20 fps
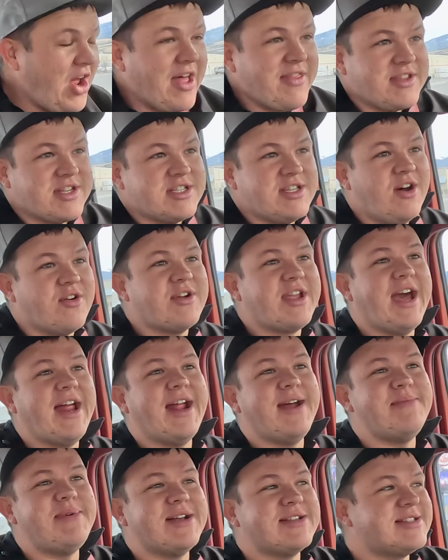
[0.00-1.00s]
not the
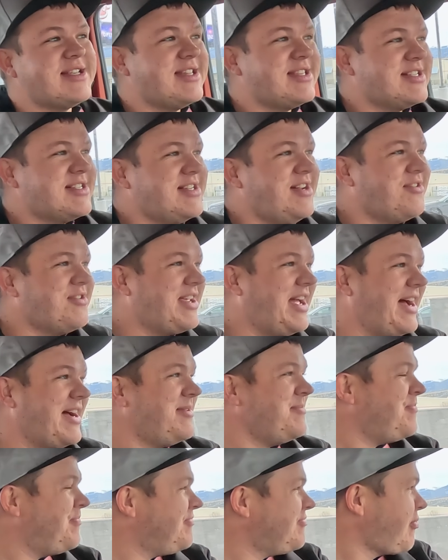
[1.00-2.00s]
Snowcat, I bet that's the
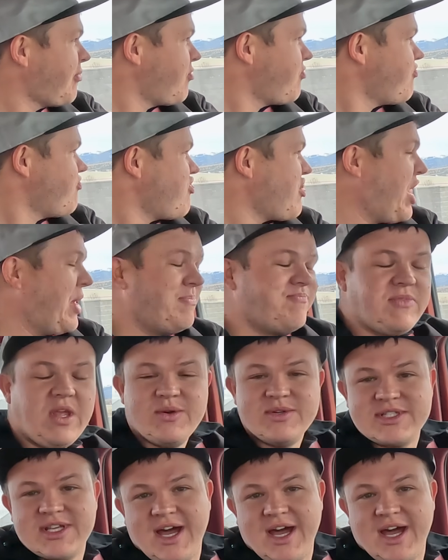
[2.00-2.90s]
Snowcat. No, he's